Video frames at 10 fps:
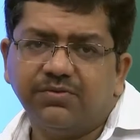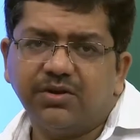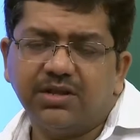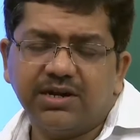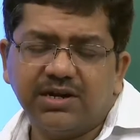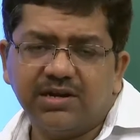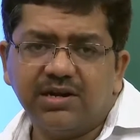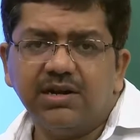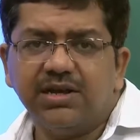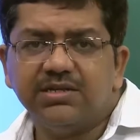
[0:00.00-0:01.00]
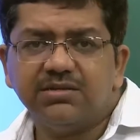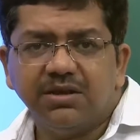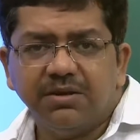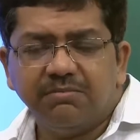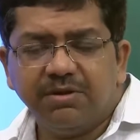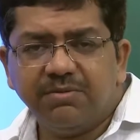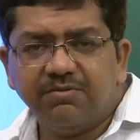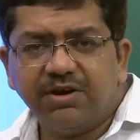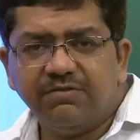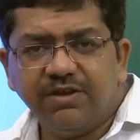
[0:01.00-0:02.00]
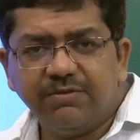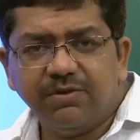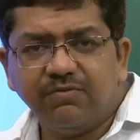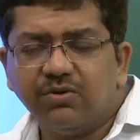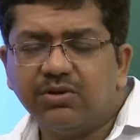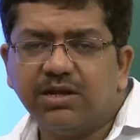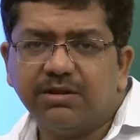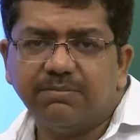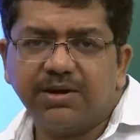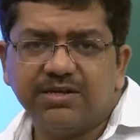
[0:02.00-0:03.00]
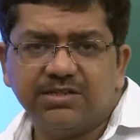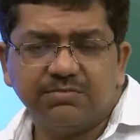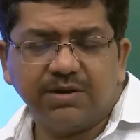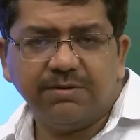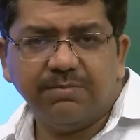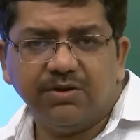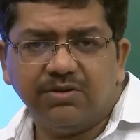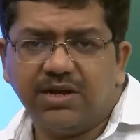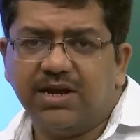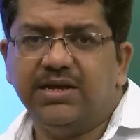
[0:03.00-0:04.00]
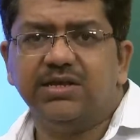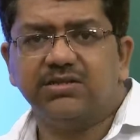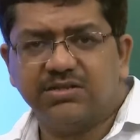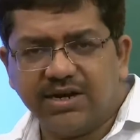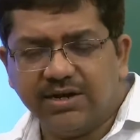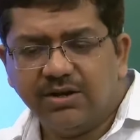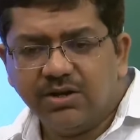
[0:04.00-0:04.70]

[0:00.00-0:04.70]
that airlines, maybe 1 week before that the prices might be on the highest side.